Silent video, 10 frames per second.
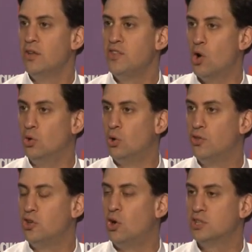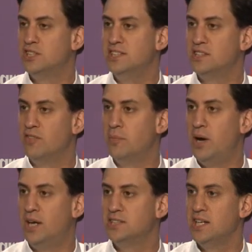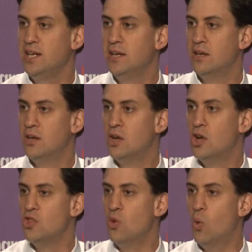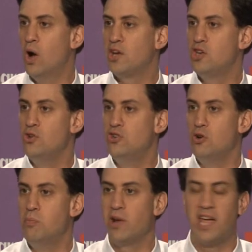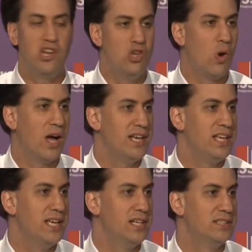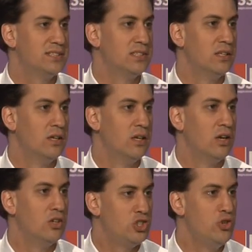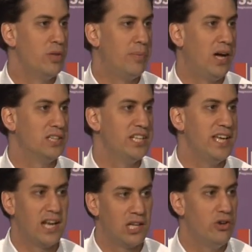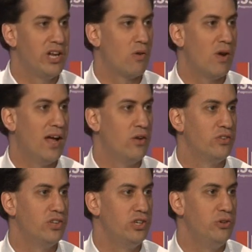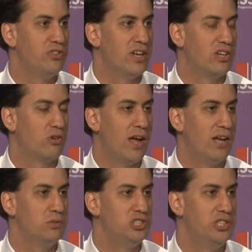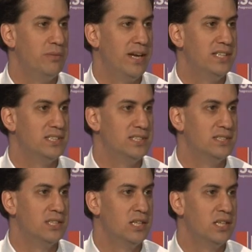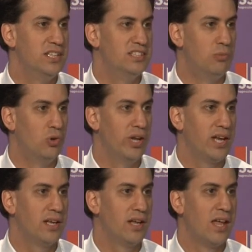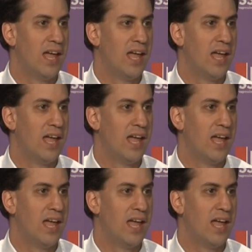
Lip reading: the old orthodoxies of the party, the work you do bringing new ideas to the party, including around the new centre ground, which you debated this morning,